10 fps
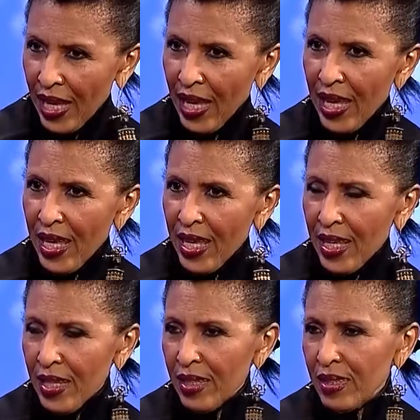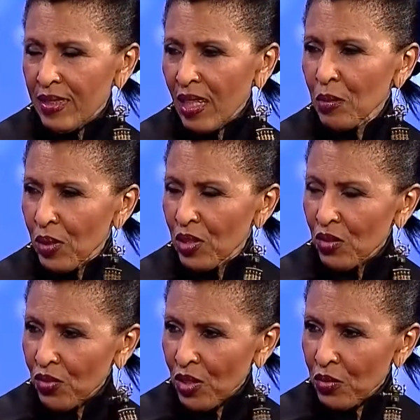a
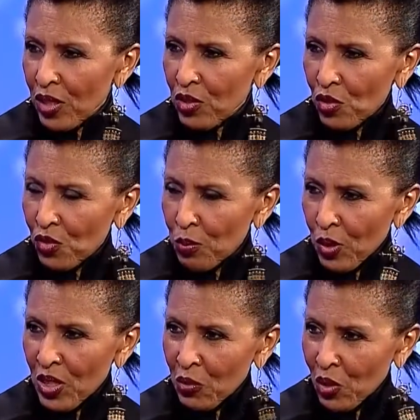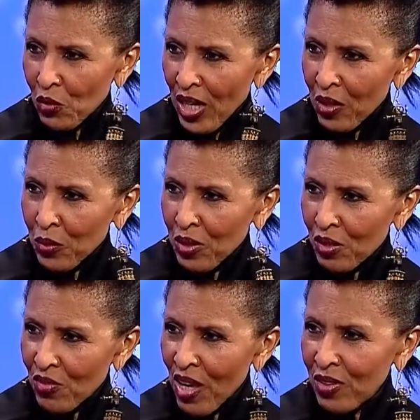celebration fundraiser for Bernie Worrell, one of the